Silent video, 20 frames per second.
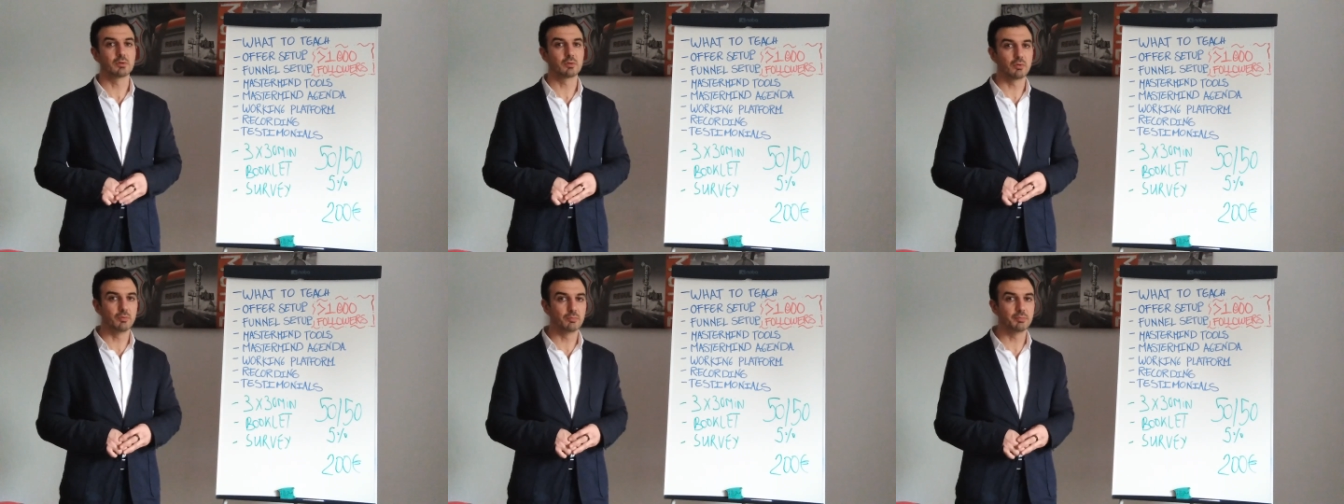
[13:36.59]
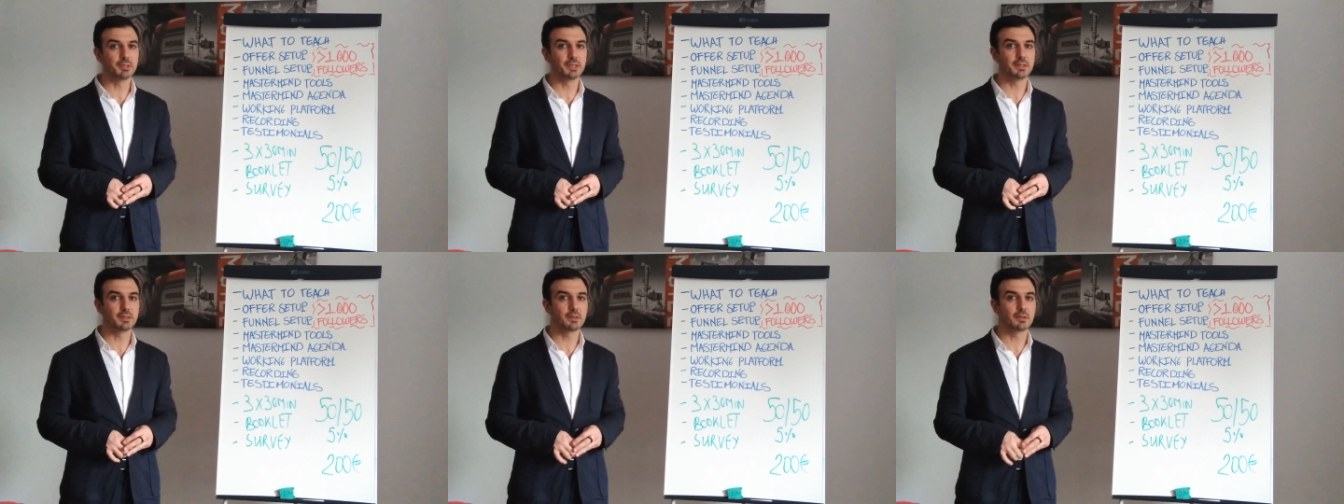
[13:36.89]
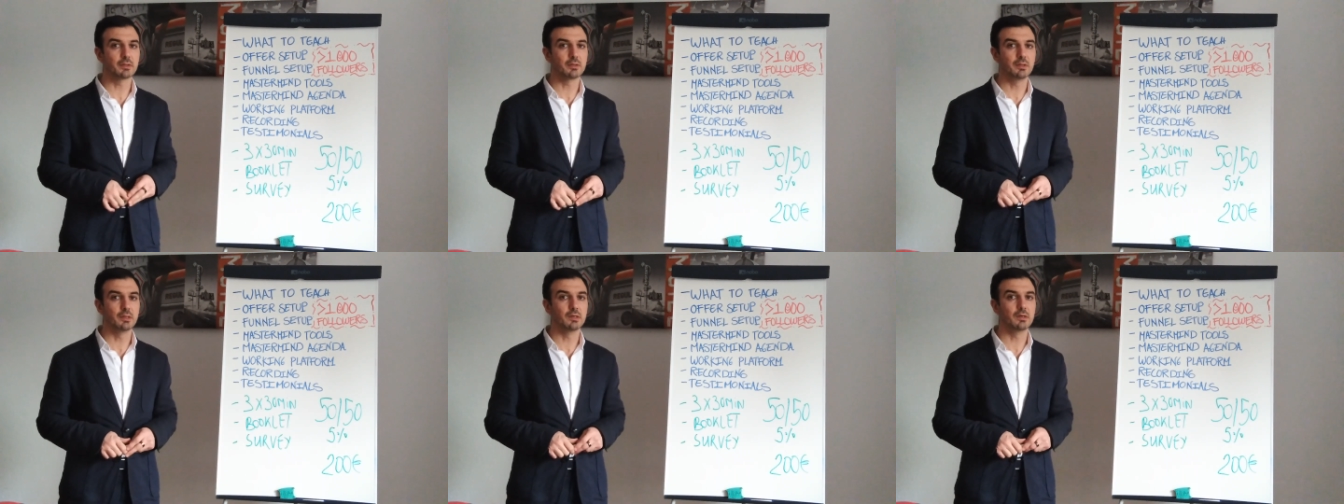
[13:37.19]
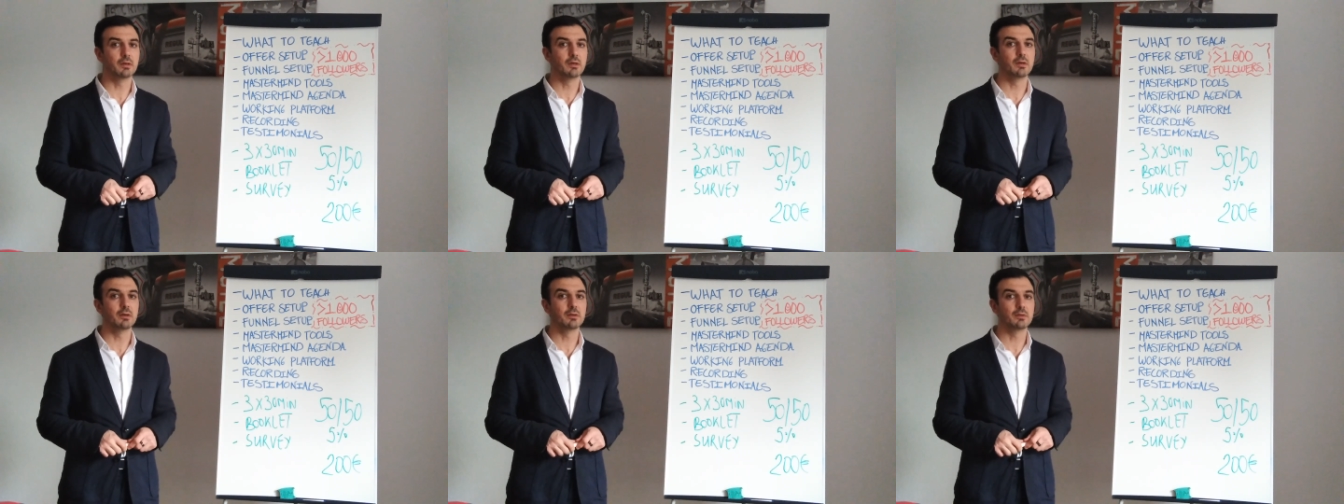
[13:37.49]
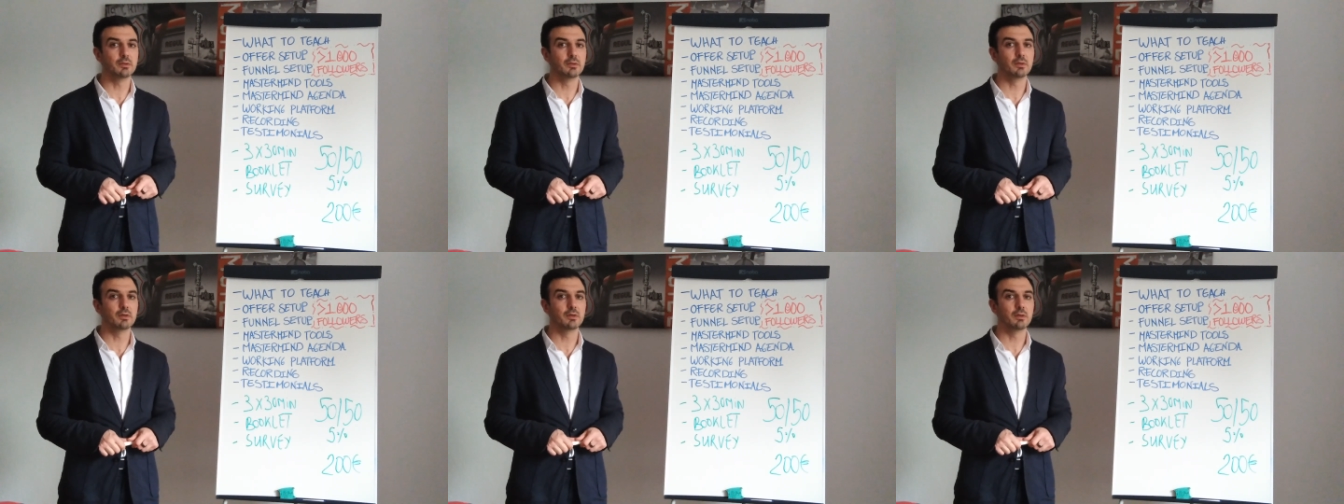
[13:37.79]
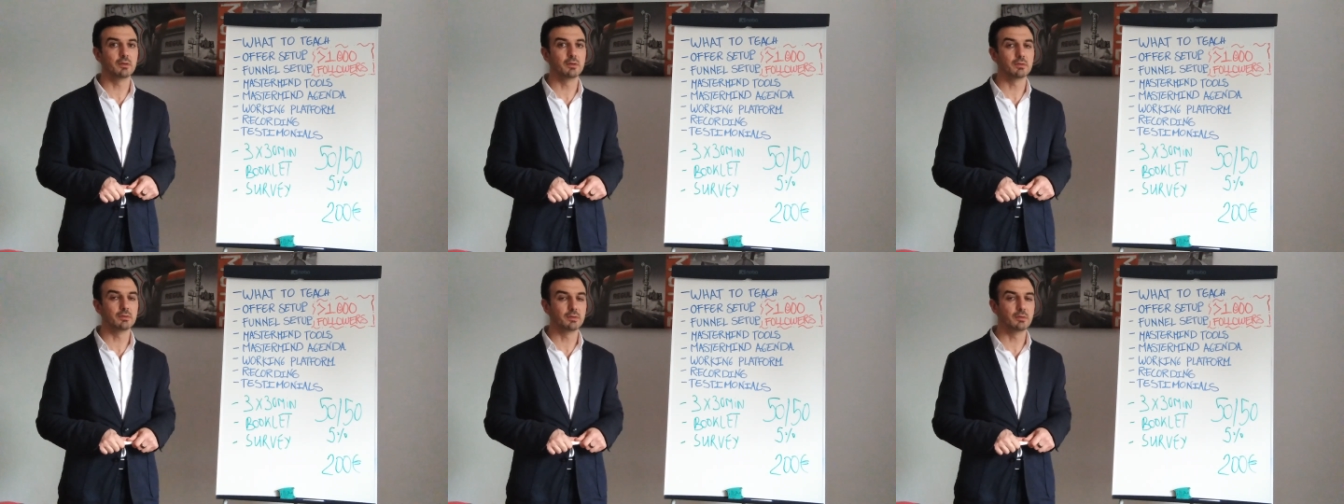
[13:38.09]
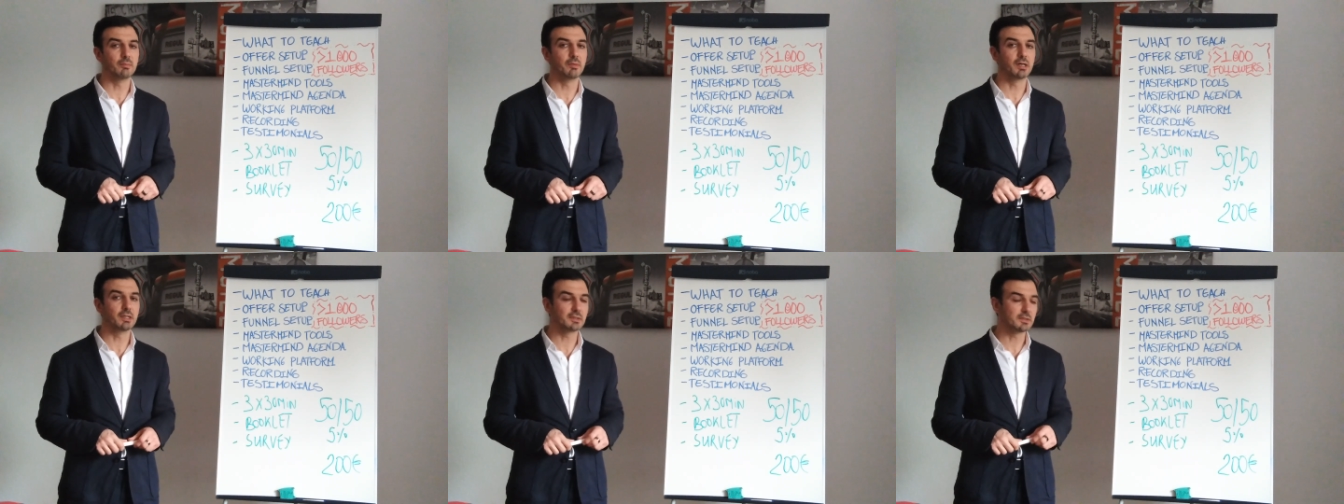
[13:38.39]
completing the
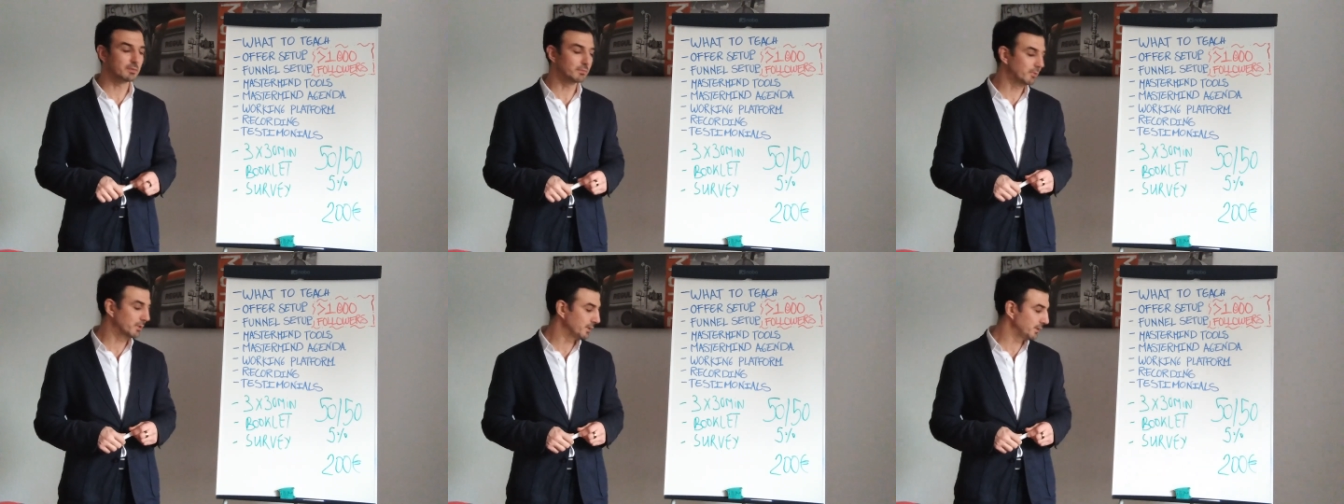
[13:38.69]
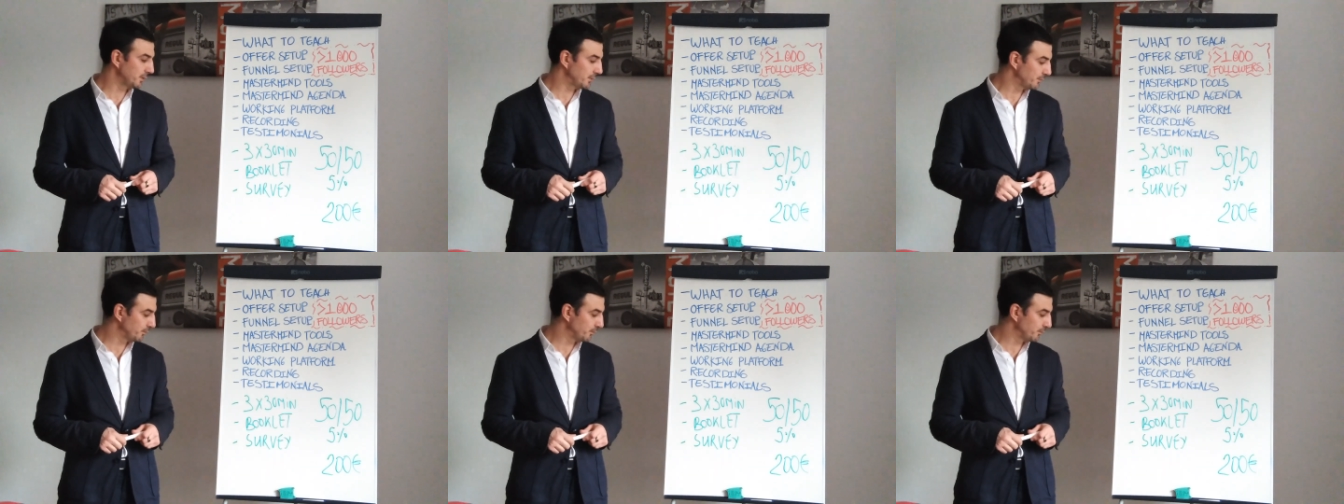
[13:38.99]
mastermind.